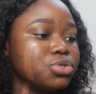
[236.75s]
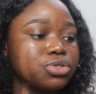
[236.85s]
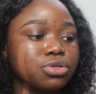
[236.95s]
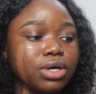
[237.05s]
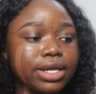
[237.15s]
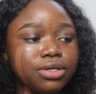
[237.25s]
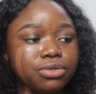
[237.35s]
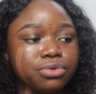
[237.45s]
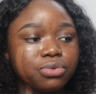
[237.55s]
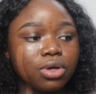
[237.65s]
So I
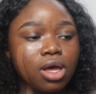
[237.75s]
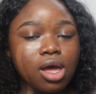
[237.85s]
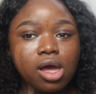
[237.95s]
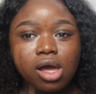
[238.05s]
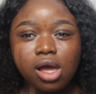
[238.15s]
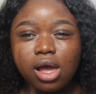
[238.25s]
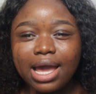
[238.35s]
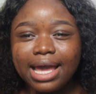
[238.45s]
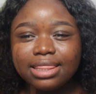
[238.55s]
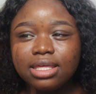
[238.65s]
don't know,
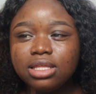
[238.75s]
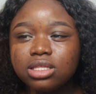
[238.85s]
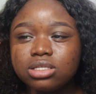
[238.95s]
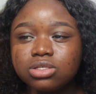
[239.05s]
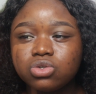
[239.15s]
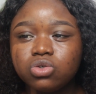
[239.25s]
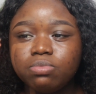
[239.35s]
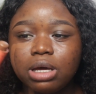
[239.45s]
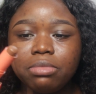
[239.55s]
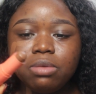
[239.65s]
I think this is good, but